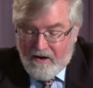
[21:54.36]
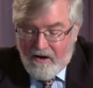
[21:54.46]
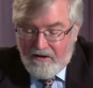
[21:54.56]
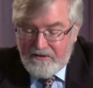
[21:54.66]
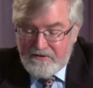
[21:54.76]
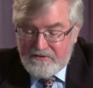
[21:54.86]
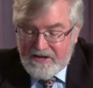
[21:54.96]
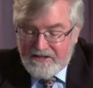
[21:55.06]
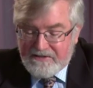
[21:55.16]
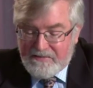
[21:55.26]
All the New
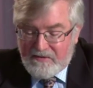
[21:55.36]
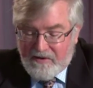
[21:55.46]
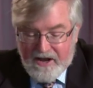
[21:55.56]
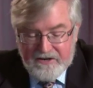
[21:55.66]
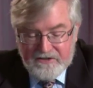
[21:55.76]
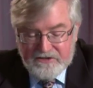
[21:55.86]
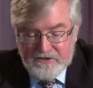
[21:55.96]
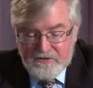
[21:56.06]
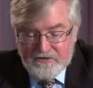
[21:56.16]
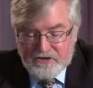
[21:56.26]
Testament writers
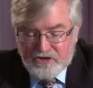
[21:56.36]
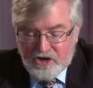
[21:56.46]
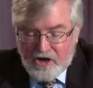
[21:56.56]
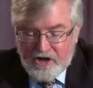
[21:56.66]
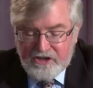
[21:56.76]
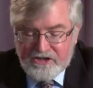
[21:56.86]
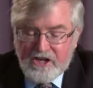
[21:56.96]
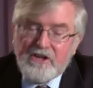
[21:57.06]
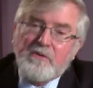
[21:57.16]
use church